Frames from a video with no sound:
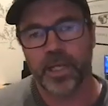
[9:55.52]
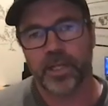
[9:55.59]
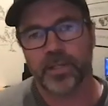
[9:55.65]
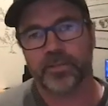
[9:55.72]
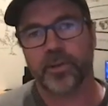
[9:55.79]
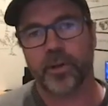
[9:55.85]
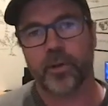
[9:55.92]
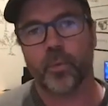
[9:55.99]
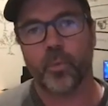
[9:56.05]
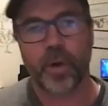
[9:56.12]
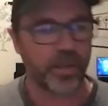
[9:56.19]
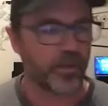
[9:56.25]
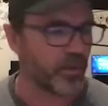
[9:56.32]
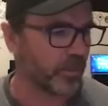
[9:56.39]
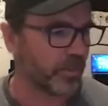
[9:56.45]
So
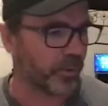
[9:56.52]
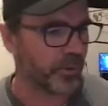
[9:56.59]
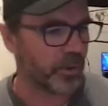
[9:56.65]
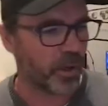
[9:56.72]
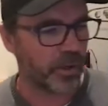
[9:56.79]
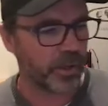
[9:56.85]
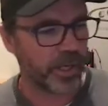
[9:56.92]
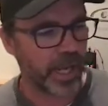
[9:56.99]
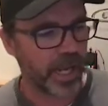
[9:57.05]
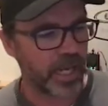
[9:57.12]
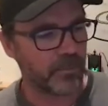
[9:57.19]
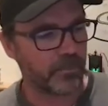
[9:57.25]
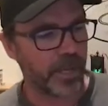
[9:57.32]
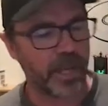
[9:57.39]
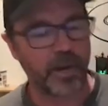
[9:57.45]
when you put on
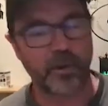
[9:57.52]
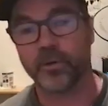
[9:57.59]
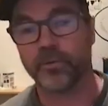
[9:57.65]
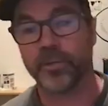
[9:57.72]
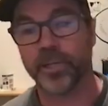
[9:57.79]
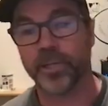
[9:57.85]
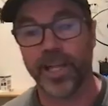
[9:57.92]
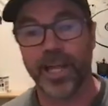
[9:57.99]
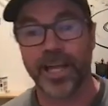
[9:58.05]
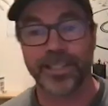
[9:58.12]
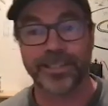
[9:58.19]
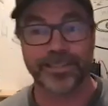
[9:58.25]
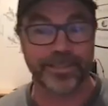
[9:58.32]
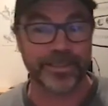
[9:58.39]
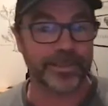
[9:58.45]
a pair of
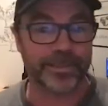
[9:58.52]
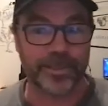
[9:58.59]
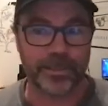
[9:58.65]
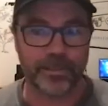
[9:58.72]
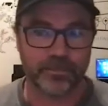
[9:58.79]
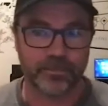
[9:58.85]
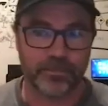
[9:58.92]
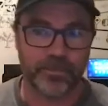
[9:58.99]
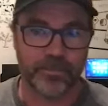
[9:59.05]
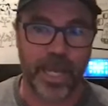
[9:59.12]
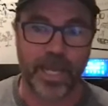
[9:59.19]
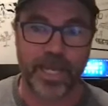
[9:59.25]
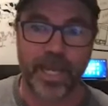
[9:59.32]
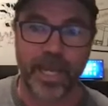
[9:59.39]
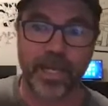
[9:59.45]
glasses,
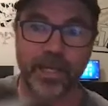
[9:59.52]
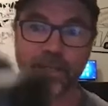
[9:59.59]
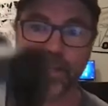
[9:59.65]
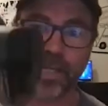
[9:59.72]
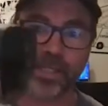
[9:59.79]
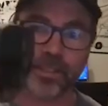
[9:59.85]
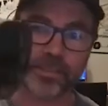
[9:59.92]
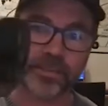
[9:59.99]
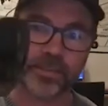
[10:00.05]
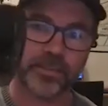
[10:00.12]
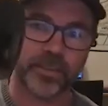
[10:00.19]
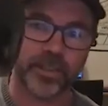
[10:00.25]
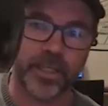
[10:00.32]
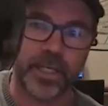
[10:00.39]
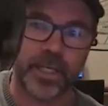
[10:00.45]
AR glasses,
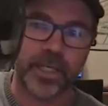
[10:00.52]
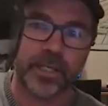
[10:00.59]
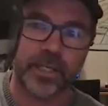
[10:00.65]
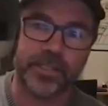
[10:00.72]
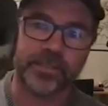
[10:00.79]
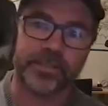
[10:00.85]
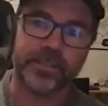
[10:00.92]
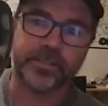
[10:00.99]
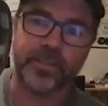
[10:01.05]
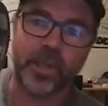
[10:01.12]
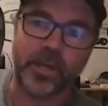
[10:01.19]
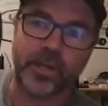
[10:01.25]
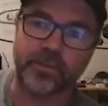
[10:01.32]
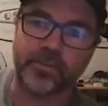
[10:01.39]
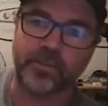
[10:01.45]
this is
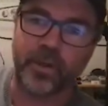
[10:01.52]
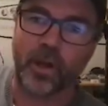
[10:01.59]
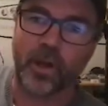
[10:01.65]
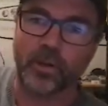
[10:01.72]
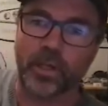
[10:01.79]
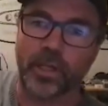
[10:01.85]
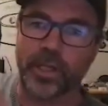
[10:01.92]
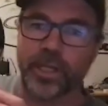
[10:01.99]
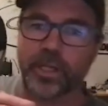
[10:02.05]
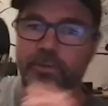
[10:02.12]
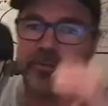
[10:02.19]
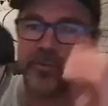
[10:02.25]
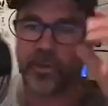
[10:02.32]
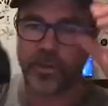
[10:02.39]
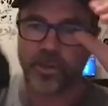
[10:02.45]
known as the
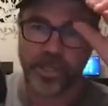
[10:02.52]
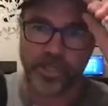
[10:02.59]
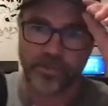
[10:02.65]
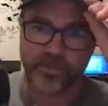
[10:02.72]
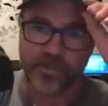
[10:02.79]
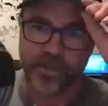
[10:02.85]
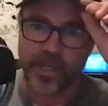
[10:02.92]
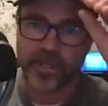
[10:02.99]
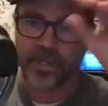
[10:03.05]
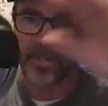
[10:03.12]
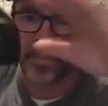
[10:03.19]
HoloLens. So you can see the